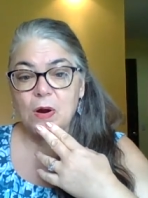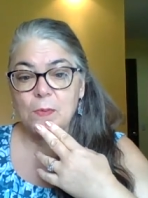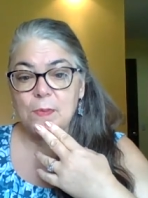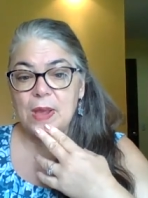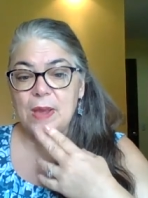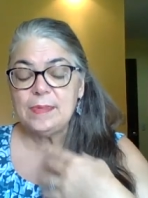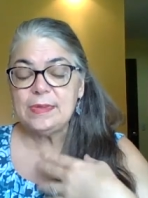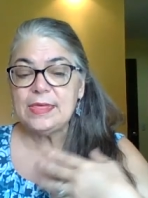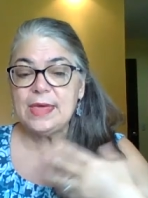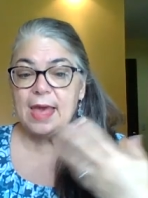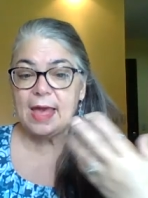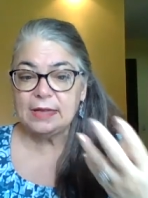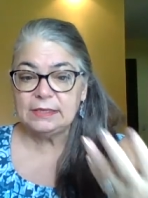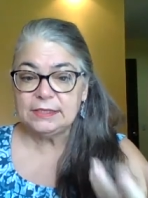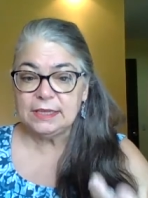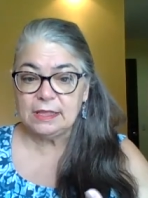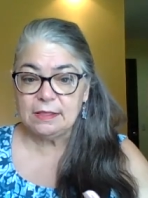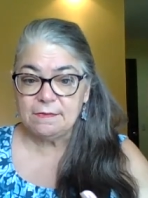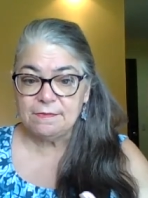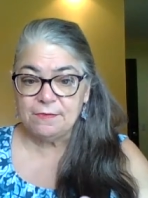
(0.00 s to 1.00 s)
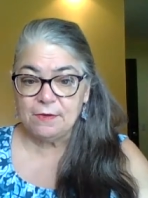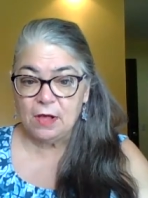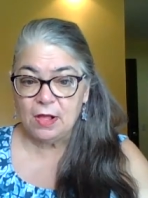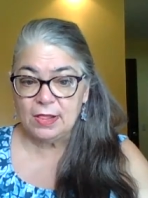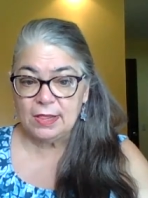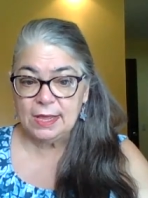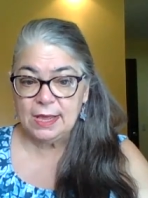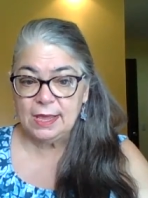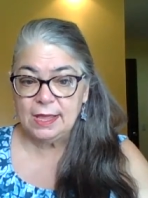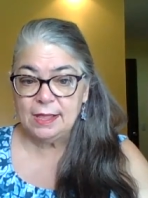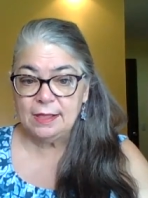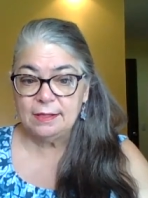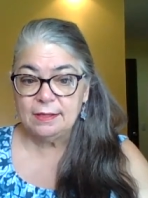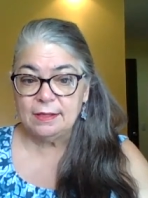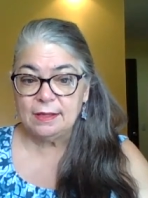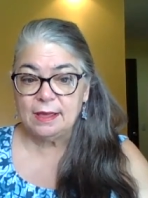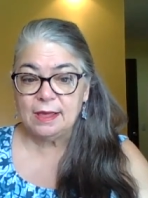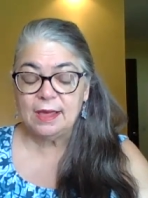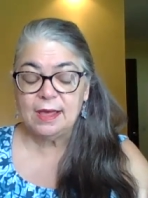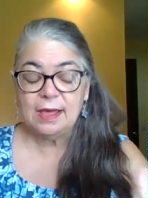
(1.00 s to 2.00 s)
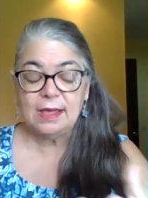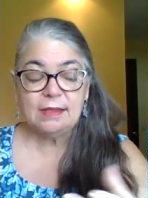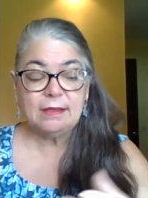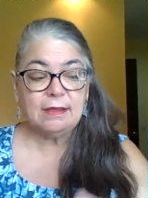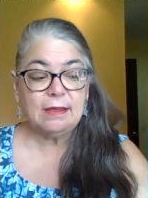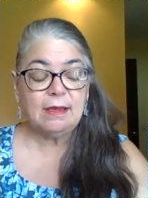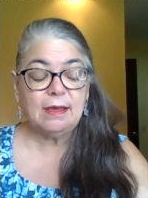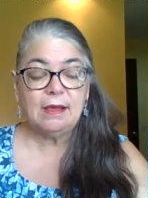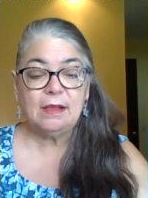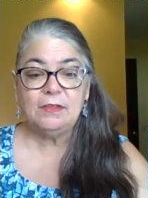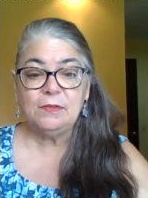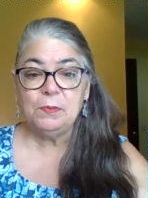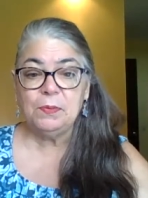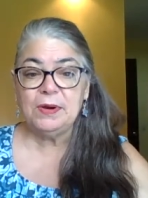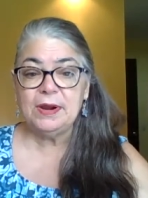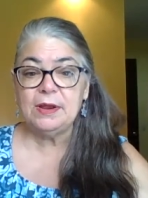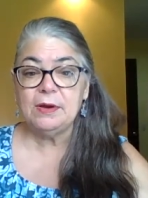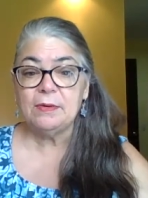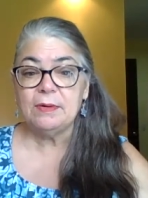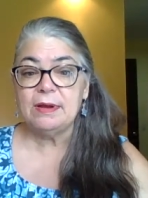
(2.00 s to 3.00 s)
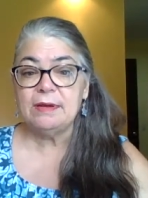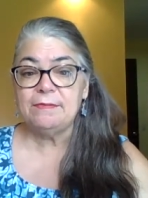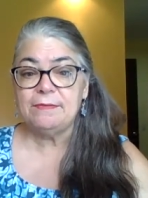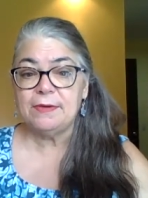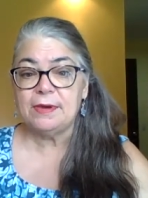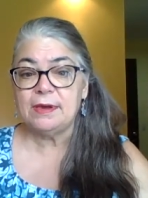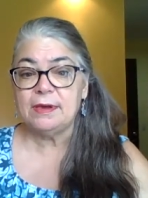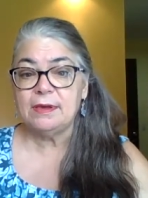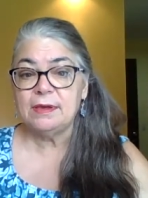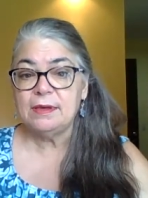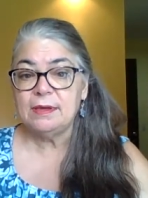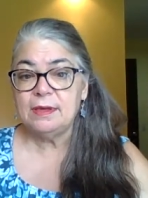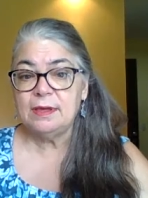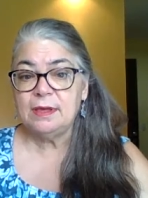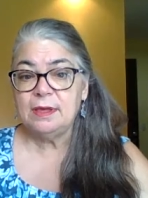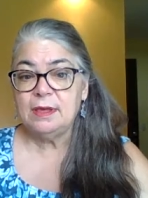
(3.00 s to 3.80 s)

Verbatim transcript: or maybe they accidentally fall in, and it's pretty horrific.